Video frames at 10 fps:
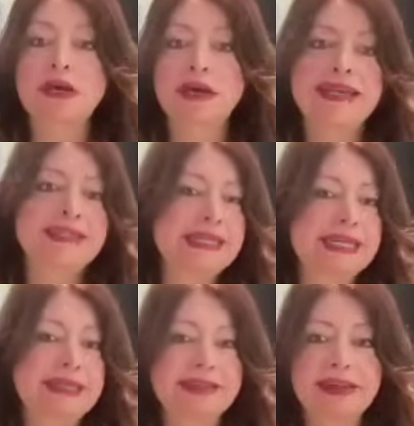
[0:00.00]

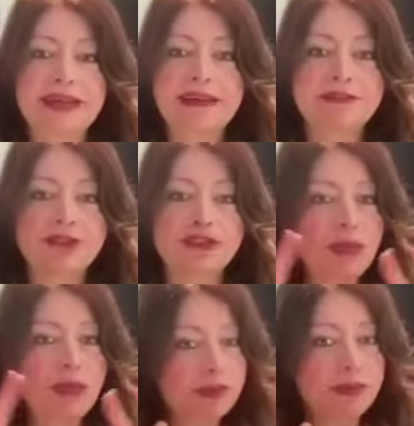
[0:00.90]
entities that have
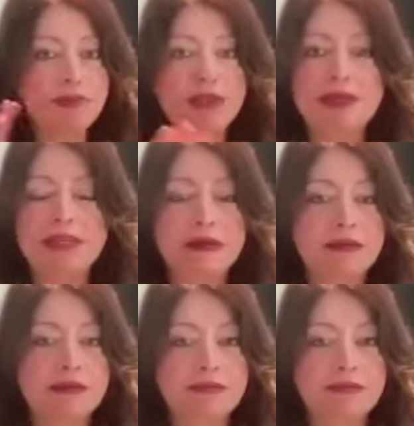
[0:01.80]
shapes, but maybe not,